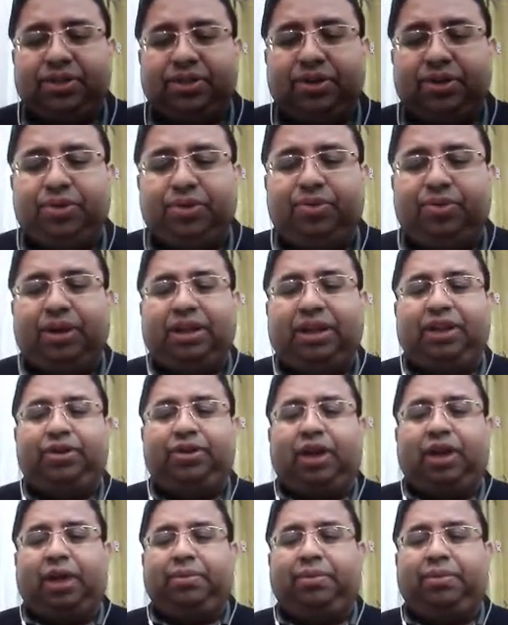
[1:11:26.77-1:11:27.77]
So whether
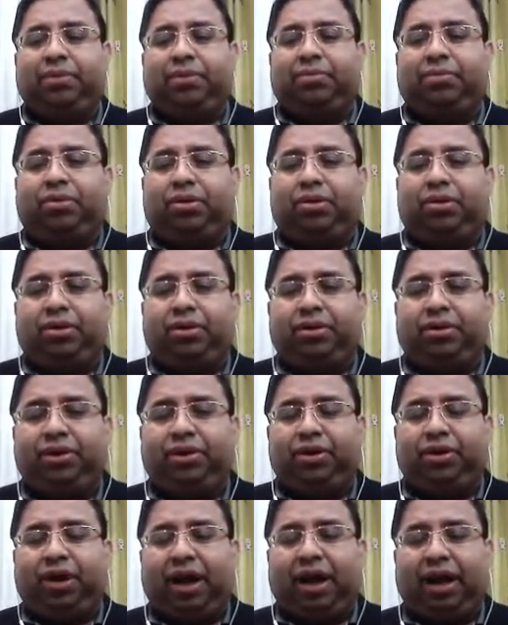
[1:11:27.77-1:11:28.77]
you have the
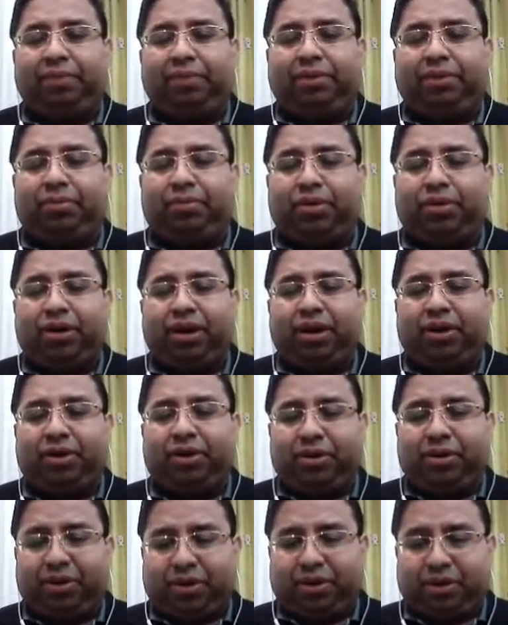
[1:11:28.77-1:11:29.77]
model
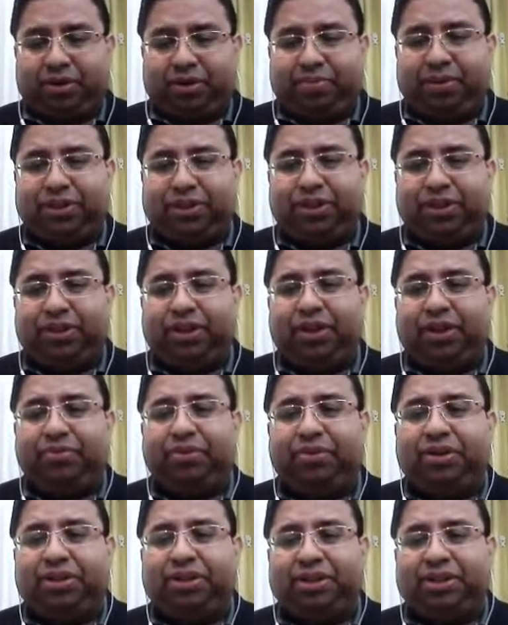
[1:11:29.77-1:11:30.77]
or not, based on the
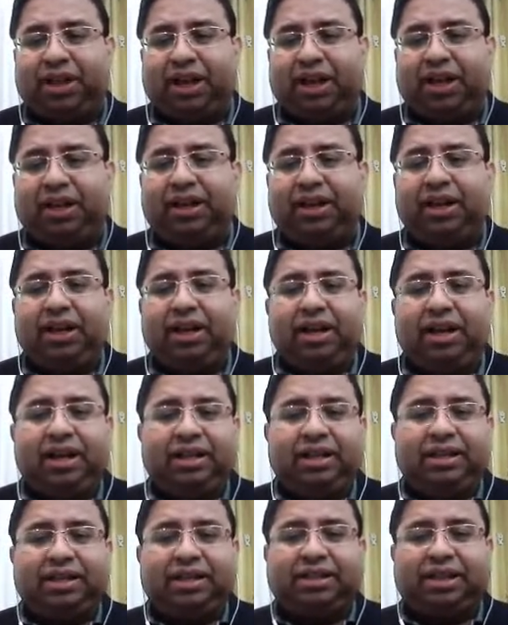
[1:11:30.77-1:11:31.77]
every design,
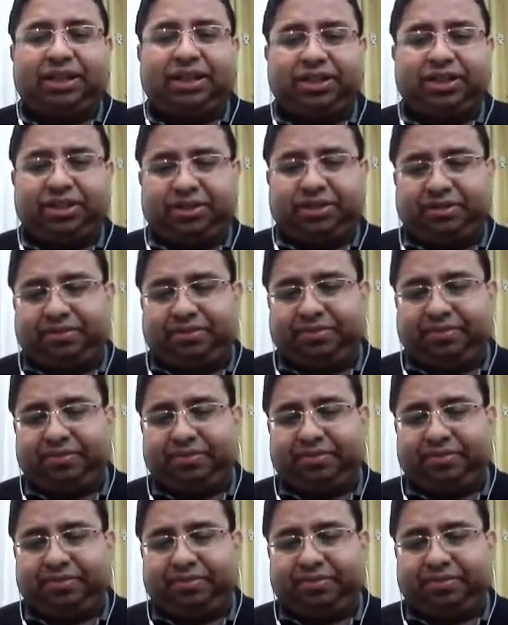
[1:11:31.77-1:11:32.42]
this section.